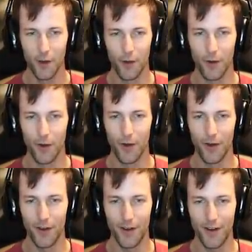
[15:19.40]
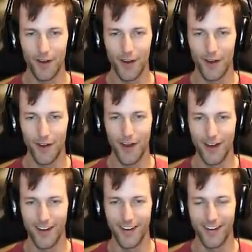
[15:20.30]

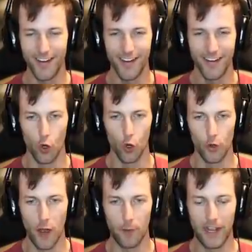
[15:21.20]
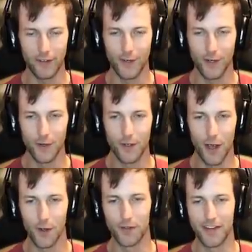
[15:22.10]
Oh! Oh, now we got two
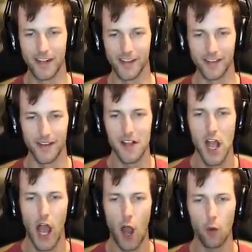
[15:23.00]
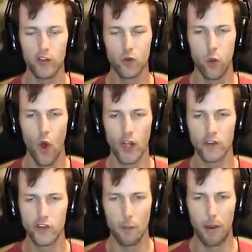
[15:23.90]
Ghosties. I was
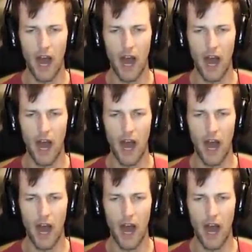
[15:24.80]
once a